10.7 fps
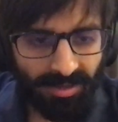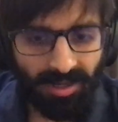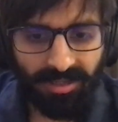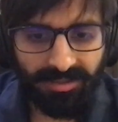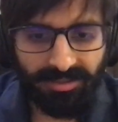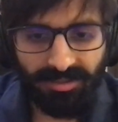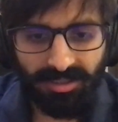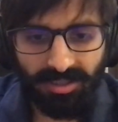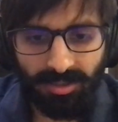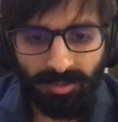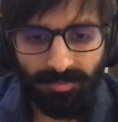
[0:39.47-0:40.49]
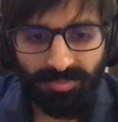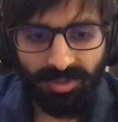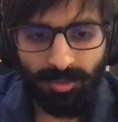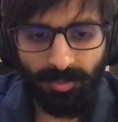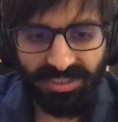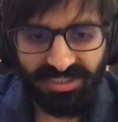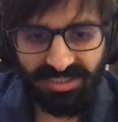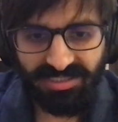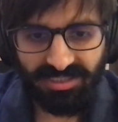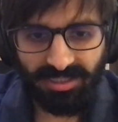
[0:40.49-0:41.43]
and which
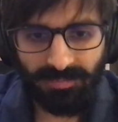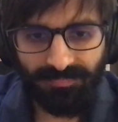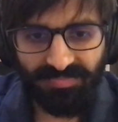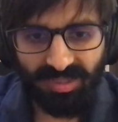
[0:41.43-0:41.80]
is a